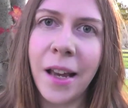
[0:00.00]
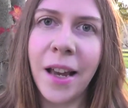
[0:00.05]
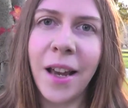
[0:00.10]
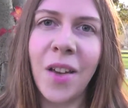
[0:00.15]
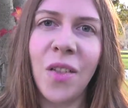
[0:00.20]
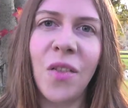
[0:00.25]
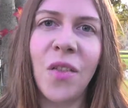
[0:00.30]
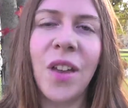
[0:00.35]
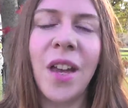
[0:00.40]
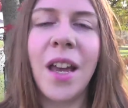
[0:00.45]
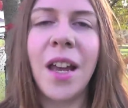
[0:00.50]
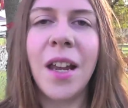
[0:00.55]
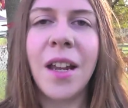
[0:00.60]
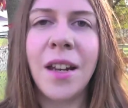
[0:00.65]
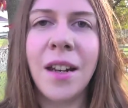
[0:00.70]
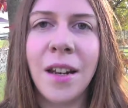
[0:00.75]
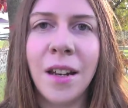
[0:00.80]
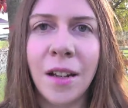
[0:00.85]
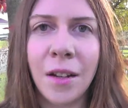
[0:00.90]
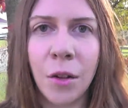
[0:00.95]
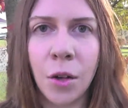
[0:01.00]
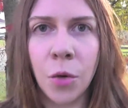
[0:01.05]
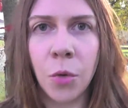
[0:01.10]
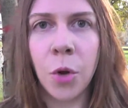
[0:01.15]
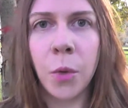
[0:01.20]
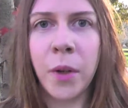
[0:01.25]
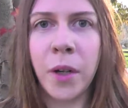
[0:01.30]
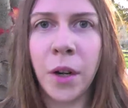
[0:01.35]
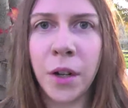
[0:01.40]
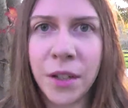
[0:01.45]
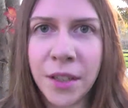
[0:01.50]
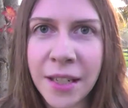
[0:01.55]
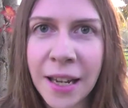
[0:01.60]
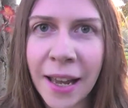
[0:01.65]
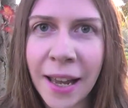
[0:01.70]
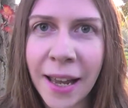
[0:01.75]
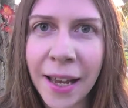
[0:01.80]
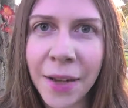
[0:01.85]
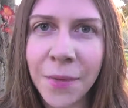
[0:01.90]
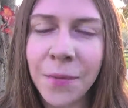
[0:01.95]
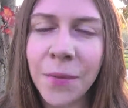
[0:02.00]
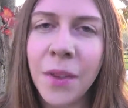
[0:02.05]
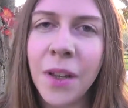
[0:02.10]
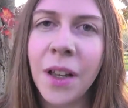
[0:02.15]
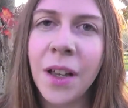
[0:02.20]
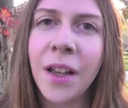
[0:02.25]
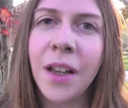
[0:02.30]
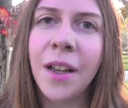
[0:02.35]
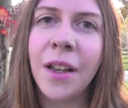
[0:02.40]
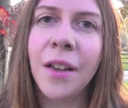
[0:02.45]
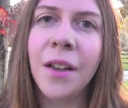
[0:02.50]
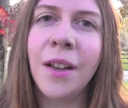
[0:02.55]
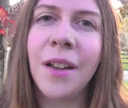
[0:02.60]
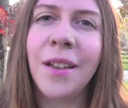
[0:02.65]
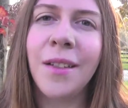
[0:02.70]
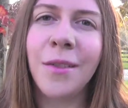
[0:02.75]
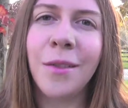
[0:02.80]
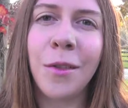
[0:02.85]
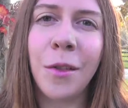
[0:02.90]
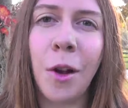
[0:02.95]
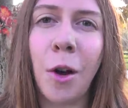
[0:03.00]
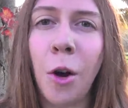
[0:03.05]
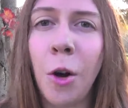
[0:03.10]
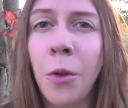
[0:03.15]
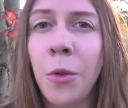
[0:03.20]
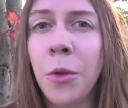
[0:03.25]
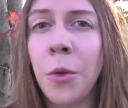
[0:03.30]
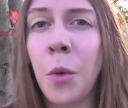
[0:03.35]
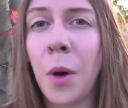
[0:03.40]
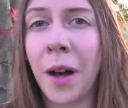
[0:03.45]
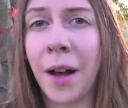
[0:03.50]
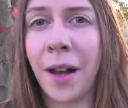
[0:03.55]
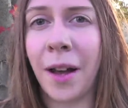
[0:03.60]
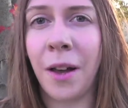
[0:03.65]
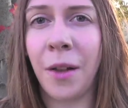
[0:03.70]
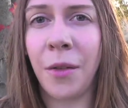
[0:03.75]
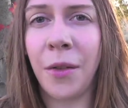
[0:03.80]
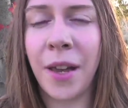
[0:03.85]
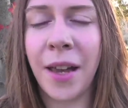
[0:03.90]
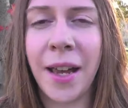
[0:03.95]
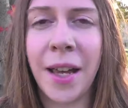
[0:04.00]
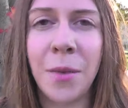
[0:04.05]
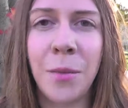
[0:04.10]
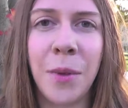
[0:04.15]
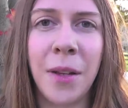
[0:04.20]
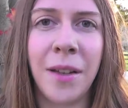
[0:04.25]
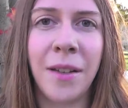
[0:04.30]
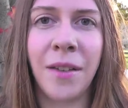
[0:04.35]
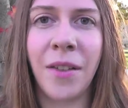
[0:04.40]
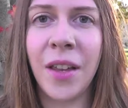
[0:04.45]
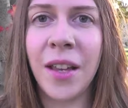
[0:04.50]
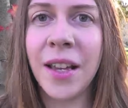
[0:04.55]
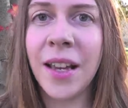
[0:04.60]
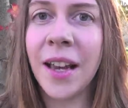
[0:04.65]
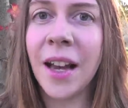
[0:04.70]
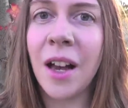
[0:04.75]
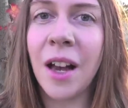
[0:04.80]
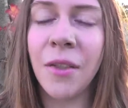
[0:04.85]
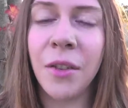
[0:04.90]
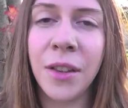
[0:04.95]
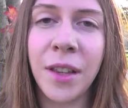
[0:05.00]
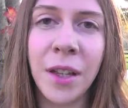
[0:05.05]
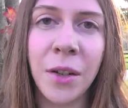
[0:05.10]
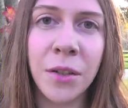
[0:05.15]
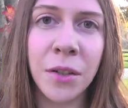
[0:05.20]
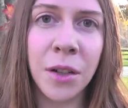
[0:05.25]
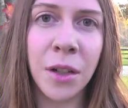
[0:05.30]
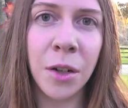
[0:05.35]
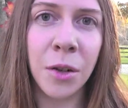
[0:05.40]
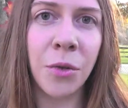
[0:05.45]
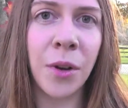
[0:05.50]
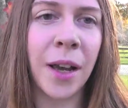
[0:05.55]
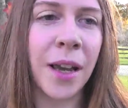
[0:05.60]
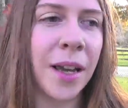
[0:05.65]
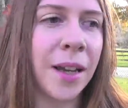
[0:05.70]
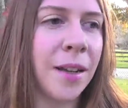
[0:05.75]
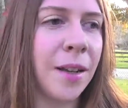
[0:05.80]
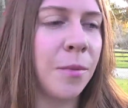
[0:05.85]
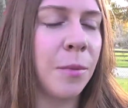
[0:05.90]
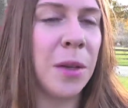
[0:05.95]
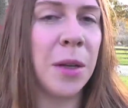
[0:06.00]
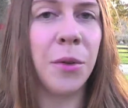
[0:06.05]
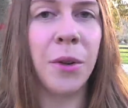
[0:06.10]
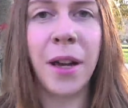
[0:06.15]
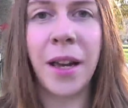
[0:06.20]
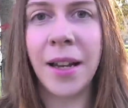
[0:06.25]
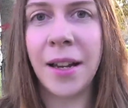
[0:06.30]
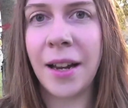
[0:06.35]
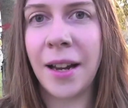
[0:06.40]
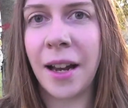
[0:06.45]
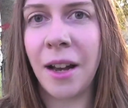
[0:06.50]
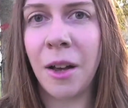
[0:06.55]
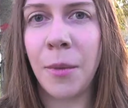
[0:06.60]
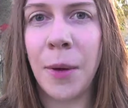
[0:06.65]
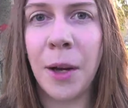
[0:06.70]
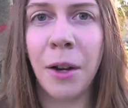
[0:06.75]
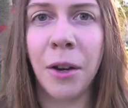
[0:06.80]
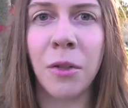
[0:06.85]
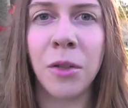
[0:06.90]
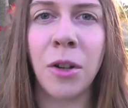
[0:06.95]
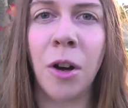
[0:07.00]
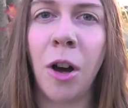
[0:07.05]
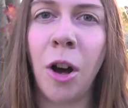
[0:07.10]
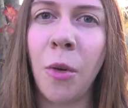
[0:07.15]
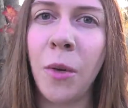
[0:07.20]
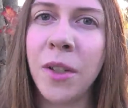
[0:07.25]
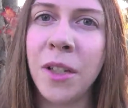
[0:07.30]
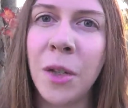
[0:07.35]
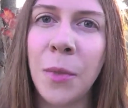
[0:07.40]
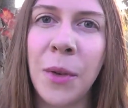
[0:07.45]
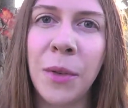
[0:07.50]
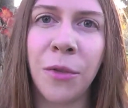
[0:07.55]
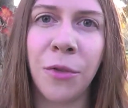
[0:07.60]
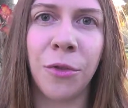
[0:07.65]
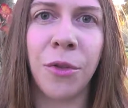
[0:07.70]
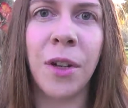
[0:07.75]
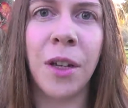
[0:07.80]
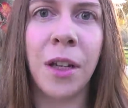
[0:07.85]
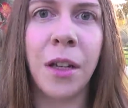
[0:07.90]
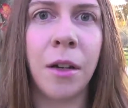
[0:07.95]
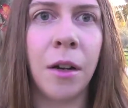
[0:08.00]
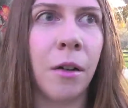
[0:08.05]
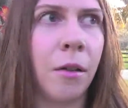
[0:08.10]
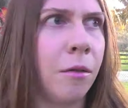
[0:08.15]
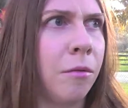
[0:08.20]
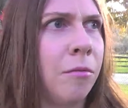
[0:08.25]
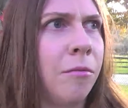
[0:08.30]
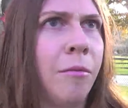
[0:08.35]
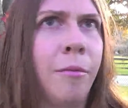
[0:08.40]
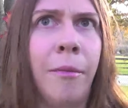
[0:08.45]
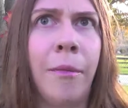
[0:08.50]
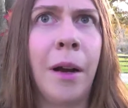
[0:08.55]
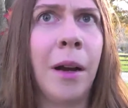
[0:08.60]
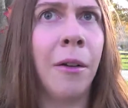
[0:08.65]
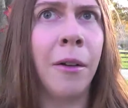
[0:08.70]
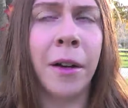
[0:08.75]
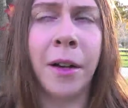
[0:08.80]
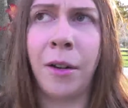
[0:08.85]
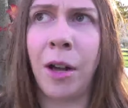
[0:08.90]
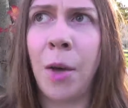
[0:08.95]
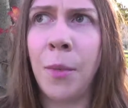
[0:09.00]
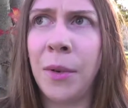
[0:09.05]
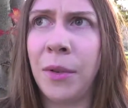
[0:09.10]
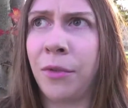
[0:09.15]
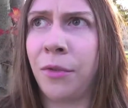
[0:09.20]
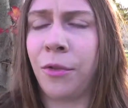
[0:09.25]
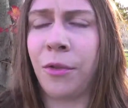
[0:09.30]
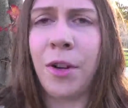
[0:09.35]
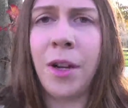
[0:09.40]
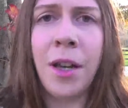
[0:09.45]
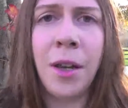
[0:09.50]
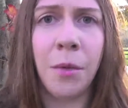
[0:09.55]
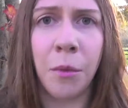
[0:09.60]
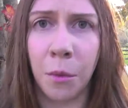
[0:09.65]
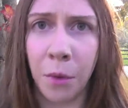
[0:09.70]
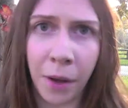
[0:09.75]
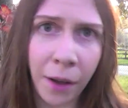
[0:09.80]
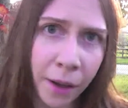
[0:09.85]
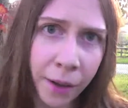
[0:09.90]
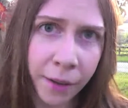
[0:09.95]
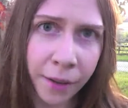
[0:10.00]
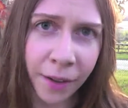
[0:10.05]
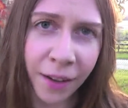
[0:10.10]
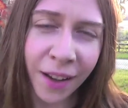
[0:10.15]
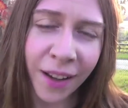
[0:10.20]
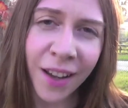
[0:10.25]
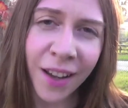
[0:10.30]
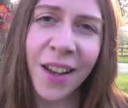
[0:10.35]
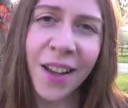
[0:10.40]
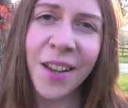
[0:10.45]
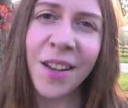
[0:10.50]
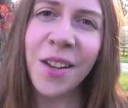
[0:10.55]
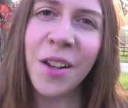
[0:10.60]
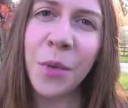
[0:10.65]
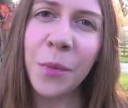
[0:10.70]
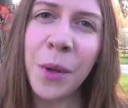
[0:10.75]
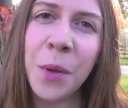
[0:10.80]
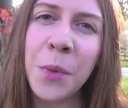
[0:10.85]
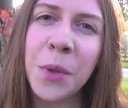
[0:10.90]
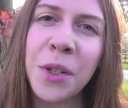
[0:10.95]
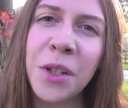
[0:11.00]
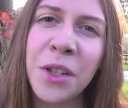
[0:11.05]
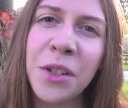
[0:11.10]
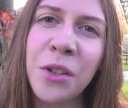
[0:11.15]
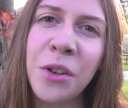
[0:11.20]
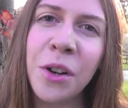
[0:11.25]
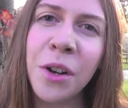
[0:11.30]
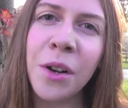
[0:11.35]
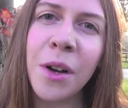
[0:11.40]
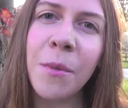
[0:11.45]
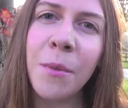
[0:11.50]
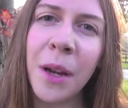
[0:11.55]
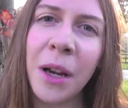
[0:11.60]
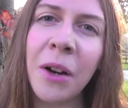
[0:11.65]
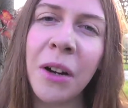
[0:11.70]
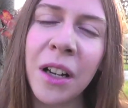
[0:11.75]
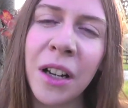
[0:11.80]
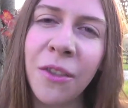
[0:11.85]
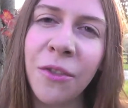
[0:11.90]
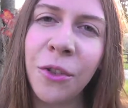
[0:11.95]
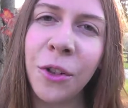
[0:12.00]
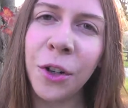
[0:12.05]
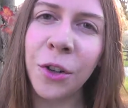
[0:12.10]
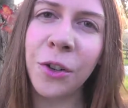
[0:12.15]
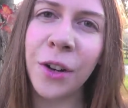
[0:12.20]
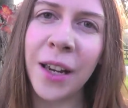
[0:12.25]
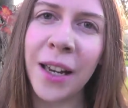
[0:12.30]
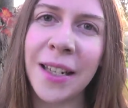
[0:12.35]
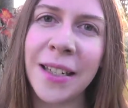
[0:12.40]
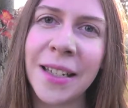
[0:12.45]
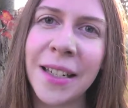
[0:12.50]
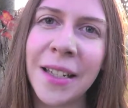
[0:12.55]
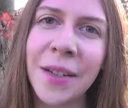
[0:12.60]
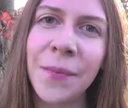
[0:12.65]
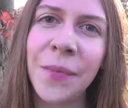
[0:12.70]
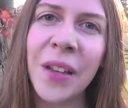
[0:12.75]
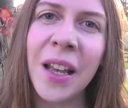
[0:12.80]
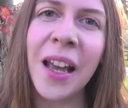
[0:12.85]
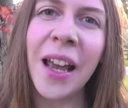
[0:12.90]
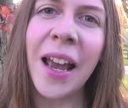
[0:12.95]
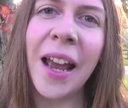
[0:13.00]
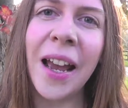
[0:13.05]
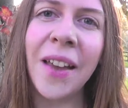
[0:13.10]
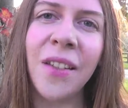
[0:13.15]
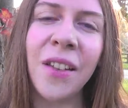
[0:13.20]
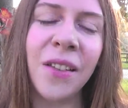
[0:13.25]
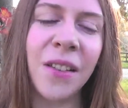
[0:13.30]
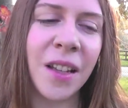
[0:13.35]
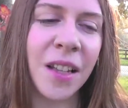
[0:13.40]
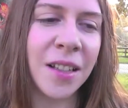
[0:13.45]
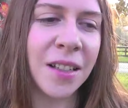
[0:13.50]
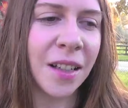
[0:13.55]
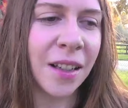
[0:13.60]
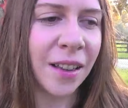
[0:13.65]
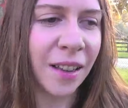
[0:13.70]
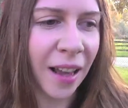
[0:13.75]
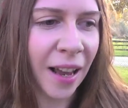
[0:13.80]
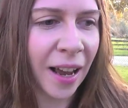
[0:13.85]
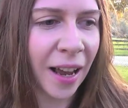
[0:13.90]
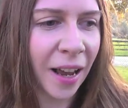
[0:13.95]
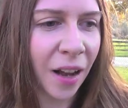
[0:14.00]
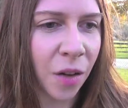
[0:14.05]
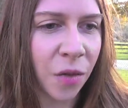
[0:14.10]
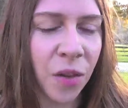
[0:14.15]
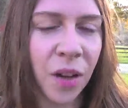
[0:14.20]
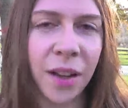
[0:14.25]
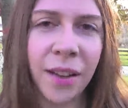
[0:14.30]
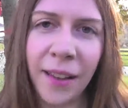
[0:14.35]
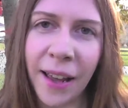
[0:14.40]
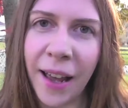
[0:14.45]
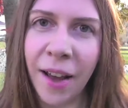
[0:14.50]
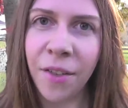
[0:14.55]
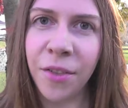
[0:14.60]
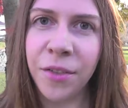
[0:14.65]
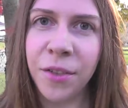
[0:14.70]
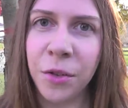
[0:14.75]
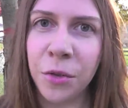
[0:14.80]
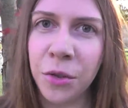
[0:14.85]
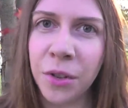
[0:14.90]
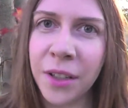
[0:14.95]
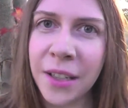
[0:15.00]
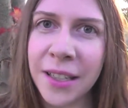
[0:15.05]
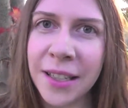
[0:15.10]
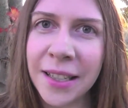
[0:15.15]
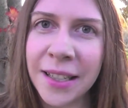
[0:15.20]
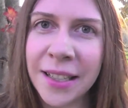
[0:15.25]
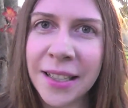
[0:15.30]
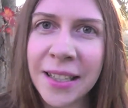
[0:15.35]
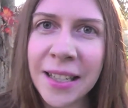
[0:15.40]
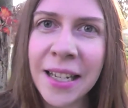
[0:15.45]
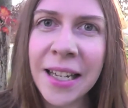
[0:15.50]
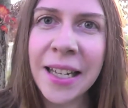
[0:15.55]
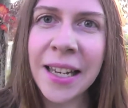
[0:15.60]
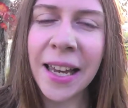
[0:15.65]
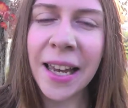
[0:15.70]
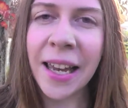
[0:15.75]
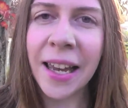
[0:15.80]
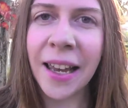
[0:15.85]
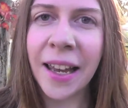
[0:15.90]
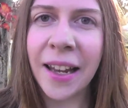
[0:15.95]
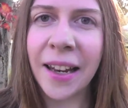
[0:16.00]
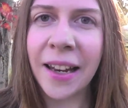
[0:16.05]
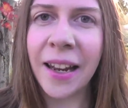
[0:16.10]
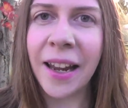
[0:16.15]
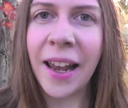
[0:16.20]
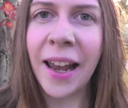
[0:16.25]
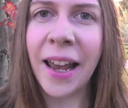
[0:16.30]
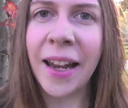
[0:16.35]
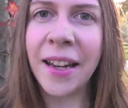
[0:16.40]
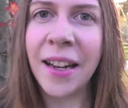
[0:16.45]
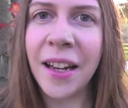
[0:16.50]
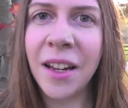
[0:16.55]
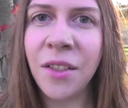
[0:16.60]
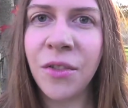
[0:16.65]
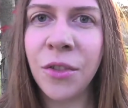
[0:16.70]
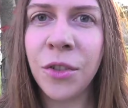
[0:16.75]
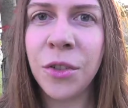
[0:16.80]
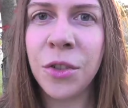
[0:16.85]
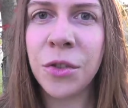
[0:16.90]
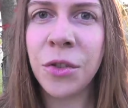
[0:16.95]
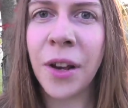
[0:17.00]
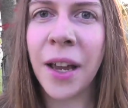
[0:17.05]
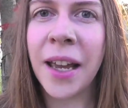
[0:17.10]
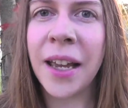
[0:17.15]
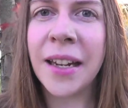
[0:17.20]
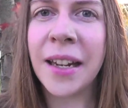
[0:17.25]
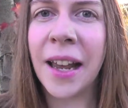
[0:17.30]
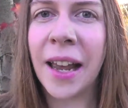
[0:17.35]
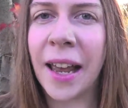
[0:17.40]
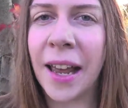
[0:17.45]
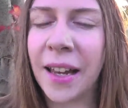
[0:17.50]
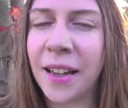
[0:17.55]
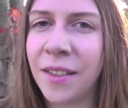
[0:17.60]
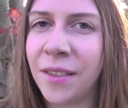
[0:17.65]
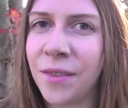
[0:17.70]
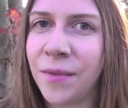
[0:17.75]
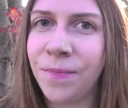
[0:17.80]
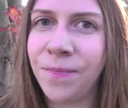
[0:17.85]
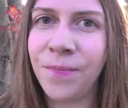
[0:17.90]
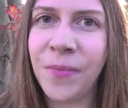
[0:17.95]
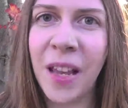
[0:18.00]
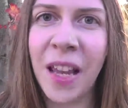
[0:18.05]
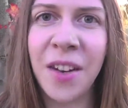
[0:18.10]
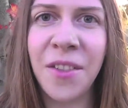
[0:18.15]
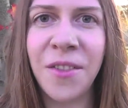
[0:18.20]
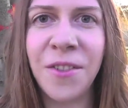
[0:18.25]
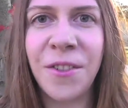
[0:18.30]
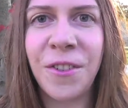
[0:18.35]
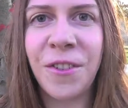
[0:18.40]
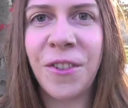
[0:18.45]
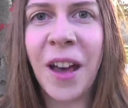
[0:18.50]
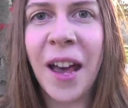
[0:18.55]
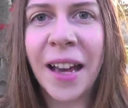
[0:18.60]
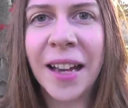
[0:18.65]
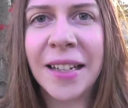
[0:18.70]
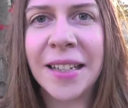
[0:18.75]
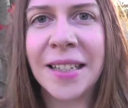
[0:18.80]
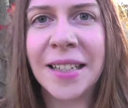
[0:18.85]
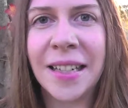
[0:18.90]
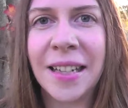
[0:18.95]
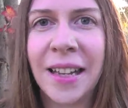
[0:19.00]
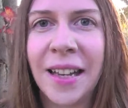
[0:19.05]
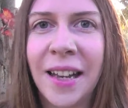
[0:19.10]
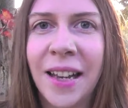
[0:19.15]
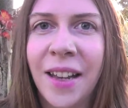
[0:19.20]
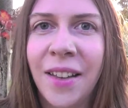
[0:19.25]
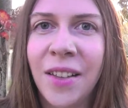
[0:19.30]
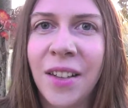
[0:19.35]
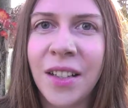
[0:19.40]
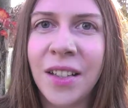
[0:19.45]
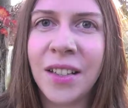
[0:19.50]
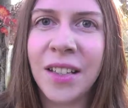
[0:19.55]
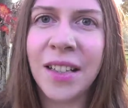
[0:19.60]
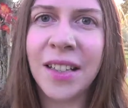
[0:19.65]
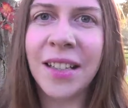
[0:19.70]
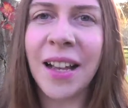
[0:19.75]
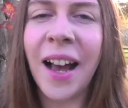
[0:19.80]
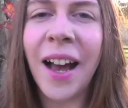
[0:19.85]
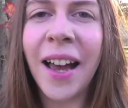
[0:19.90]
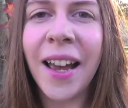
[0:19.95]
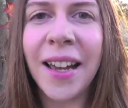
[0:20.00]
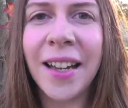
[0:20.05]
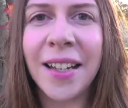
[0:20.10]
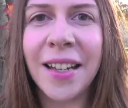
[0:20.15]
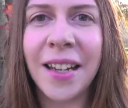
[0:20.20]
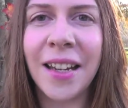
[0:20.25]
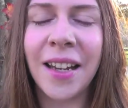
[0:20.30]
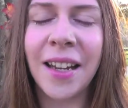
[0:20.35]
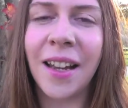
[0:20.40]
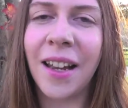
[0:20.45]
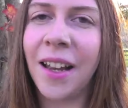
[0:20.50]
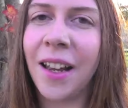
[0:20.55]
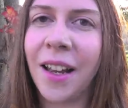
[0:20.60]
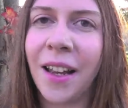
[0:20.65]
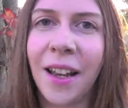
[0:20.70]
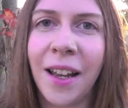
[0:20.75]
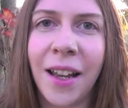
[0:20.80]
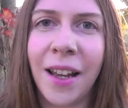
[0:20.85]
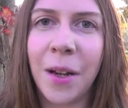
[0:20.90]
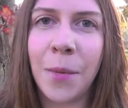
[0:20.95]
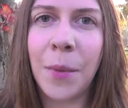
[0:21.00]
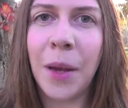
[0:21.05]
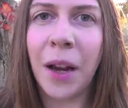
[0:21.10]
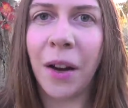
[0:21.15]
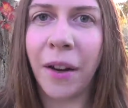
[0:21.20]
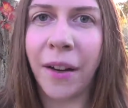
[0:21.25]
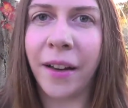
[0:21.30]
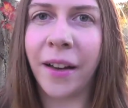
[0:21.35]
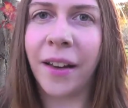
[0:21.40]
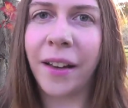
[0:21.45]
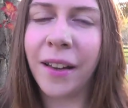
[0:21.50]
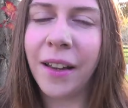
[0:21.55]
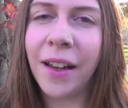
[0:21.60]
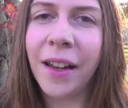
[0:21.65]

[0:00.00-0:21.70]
And then look where we are today. All the while, they had been thinking how everything was going to great, be great and how America was always going to be free, you know, America not be free? What? You know, people just took America for granted. And then this allowed the left to really sneak in and infiltrate and infect the society in America.